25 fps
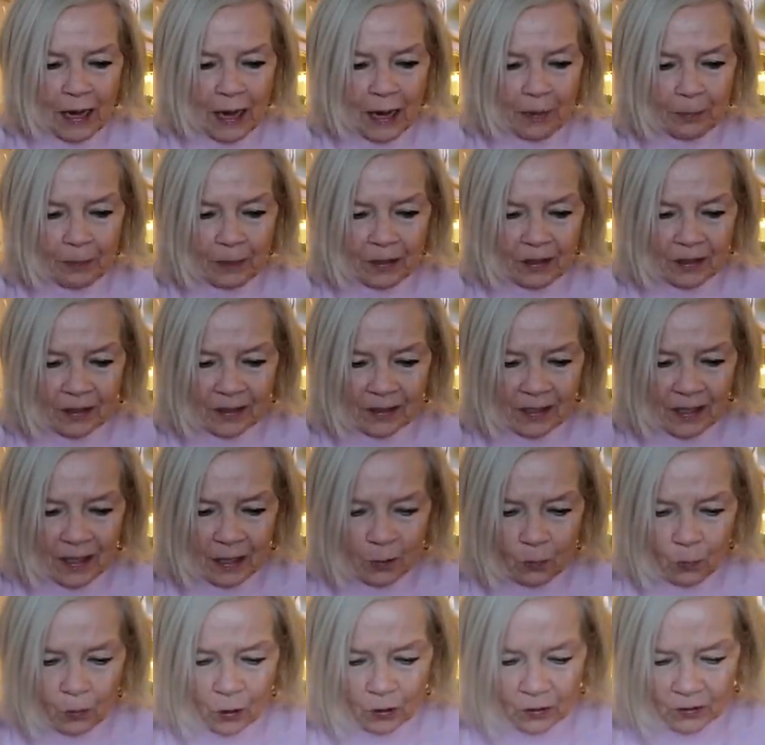Let me
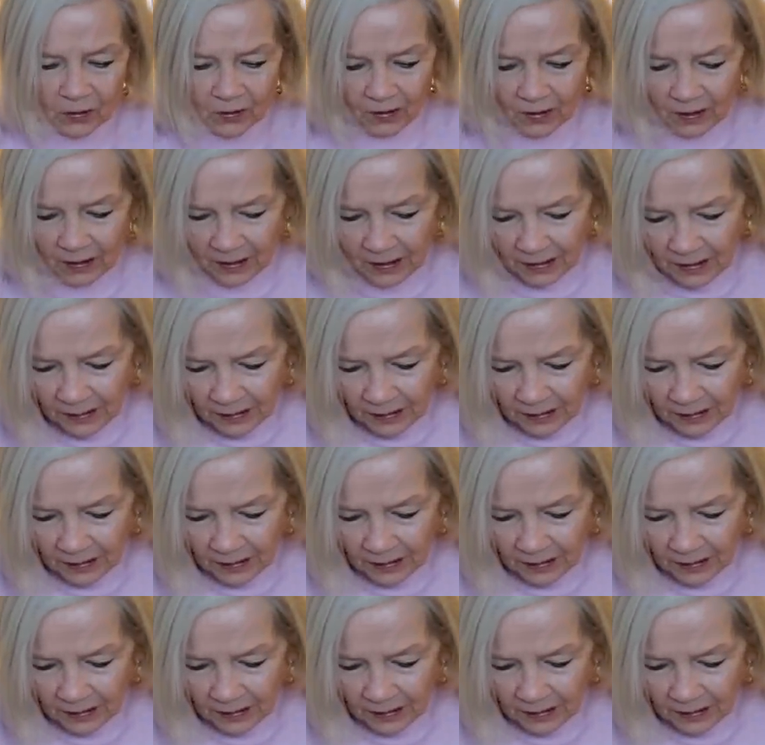see what's